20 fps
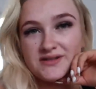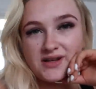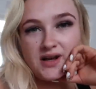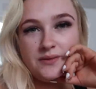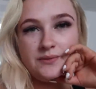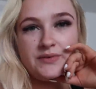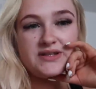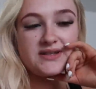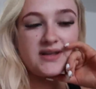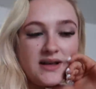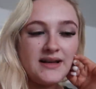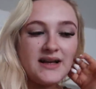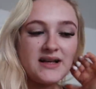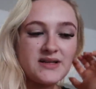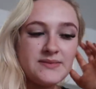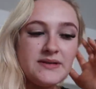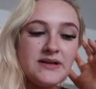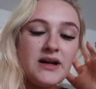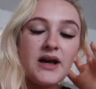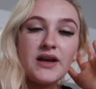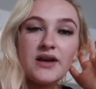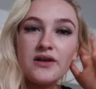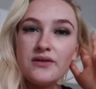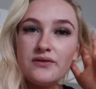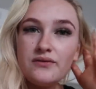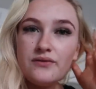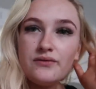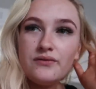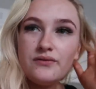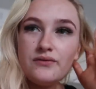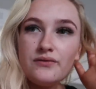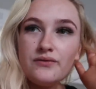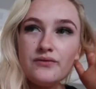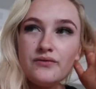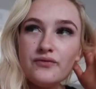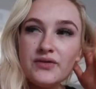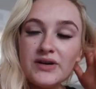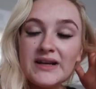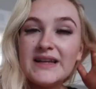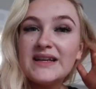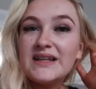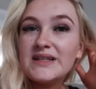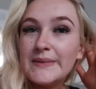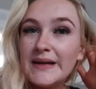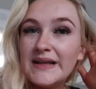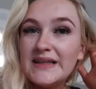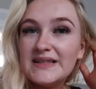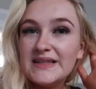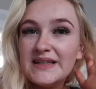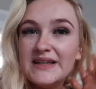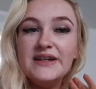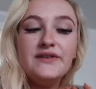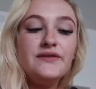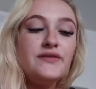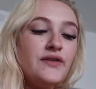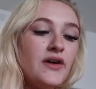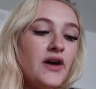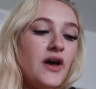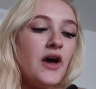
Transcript: done, but it's turned out to be like really expensive.